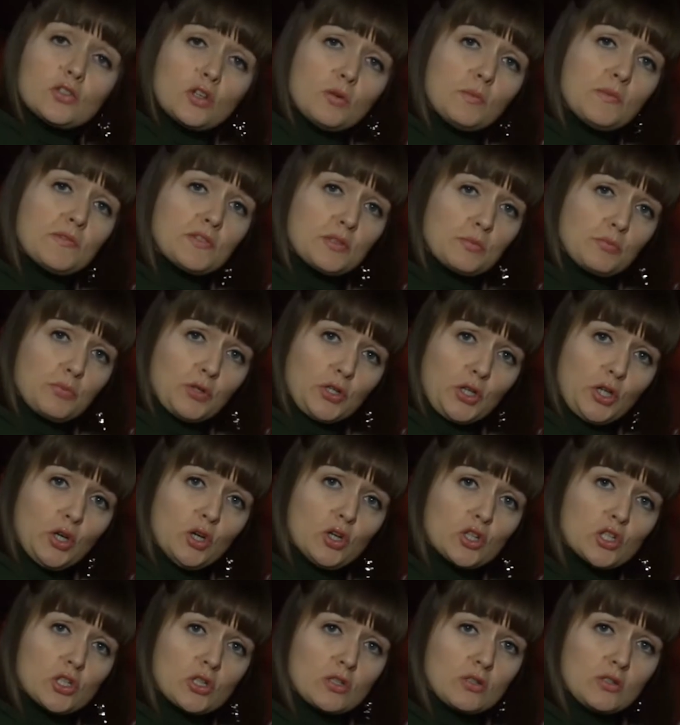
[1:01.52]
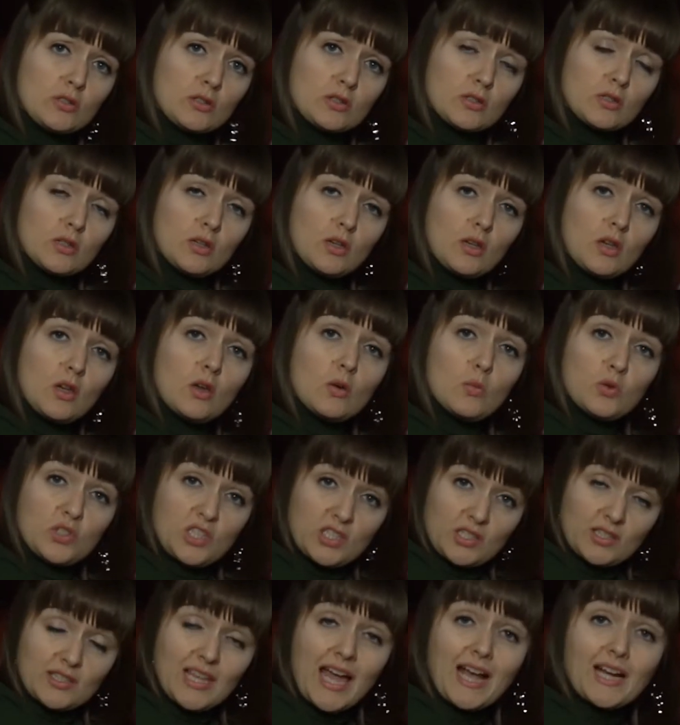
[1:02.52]
come with some precautions,
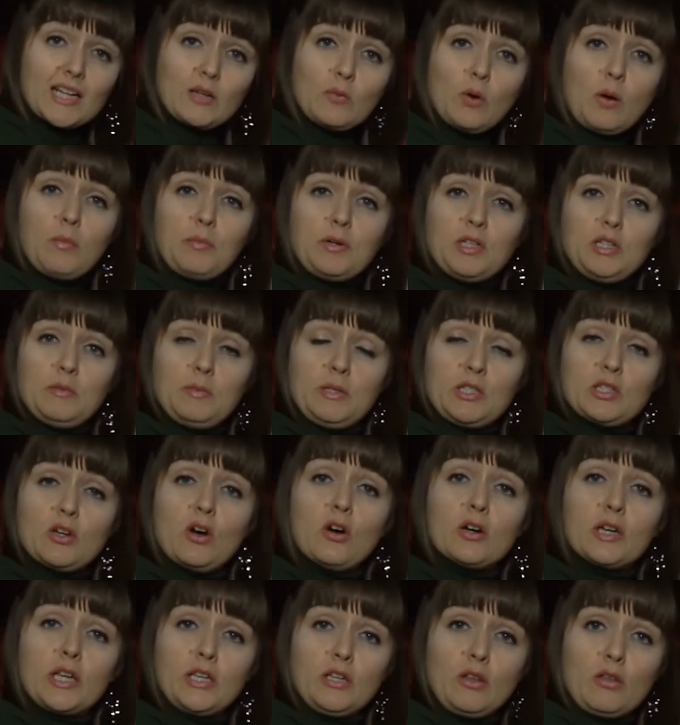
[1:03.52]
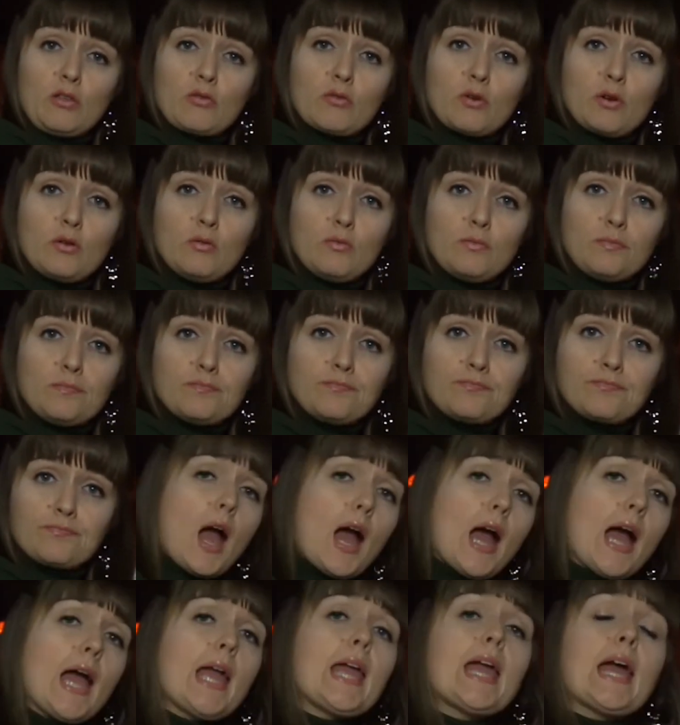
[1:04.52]
which is exactly what I'm going to be talking you through.
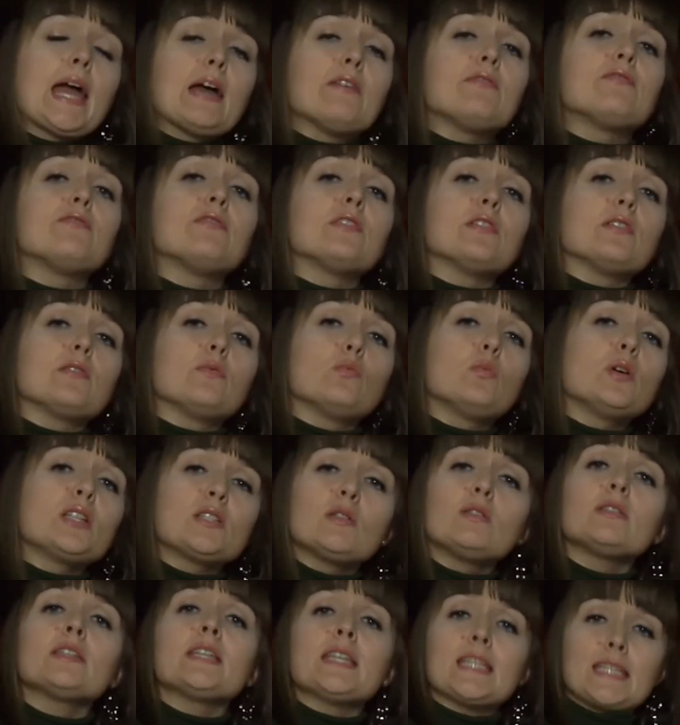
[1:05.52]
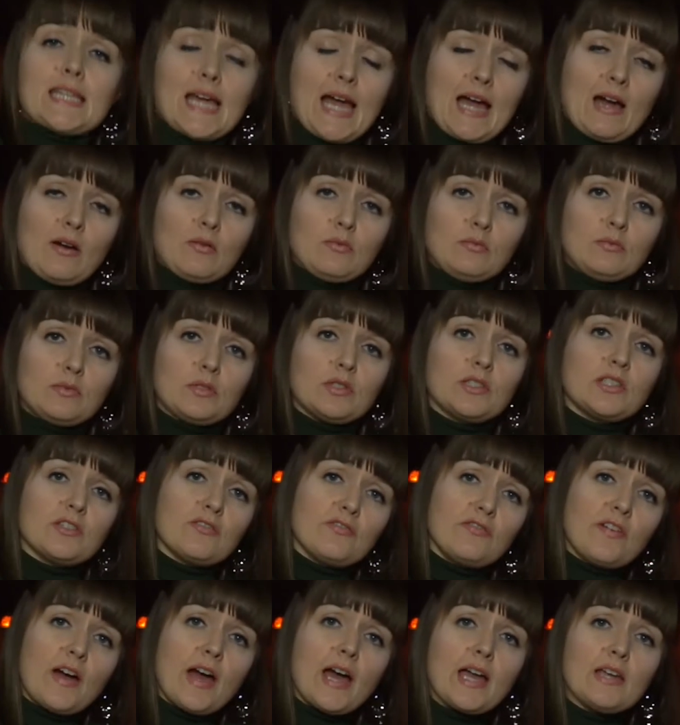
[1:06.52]
I have whistled it down to
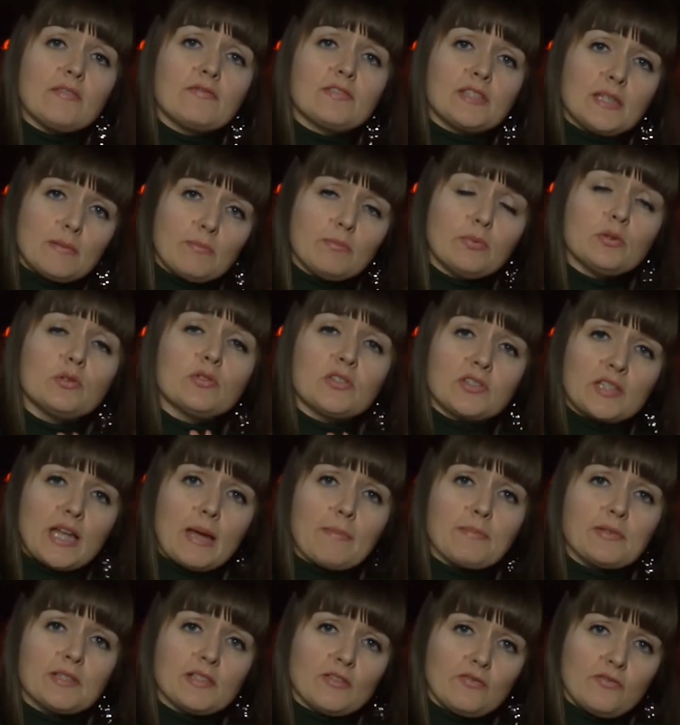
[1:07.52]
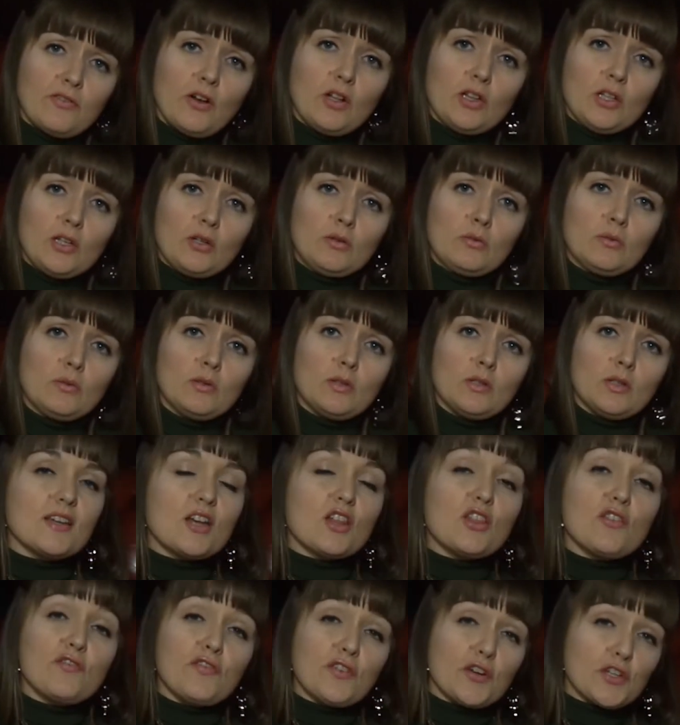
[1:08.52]
5 simple steps to follow.
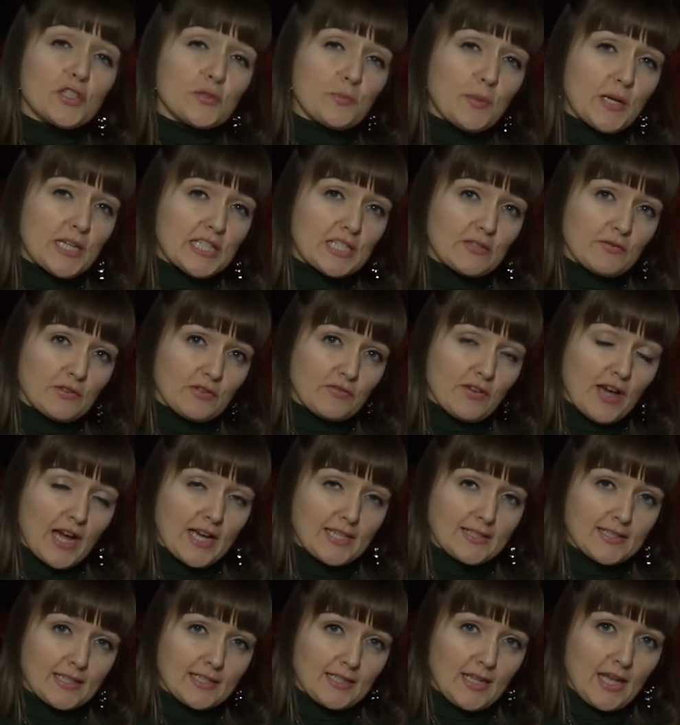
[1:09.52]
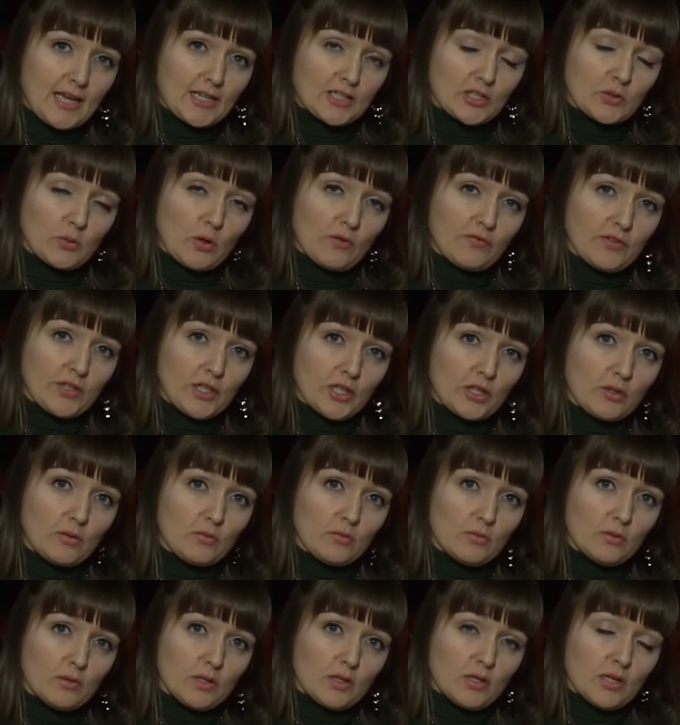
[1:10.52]
The first piece of advice I'd like to offer
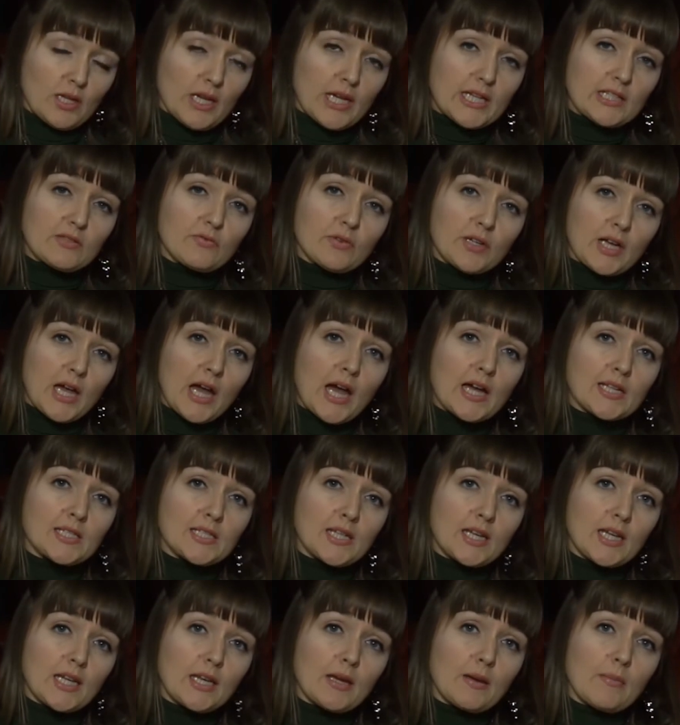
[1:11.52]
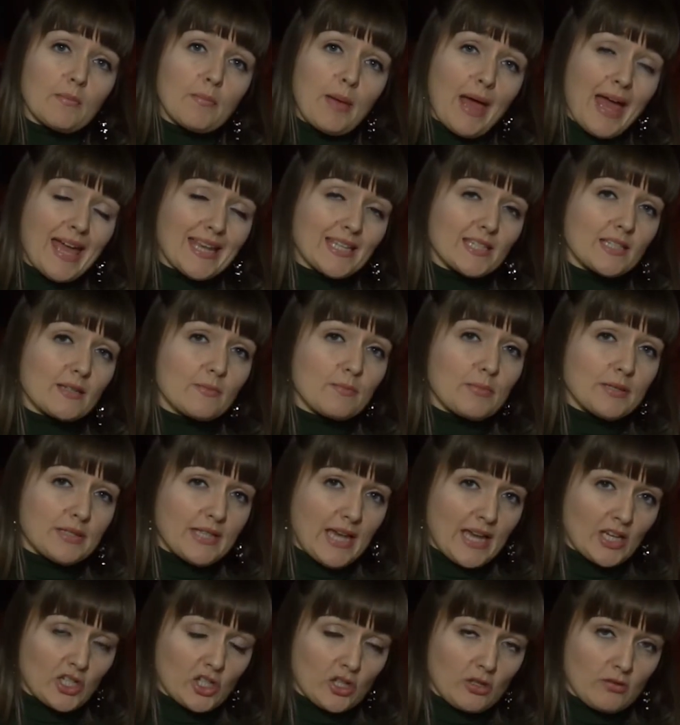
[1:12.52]
you is regarding pet
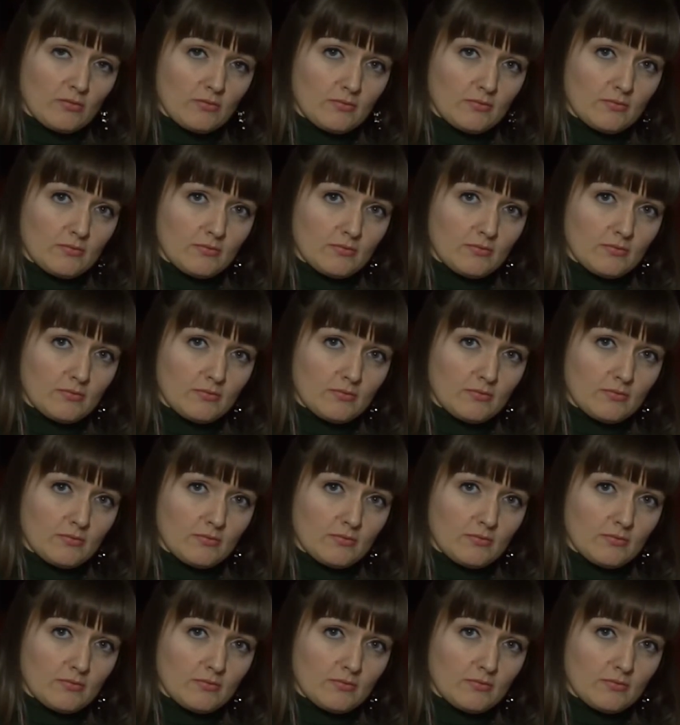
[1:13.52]
possession.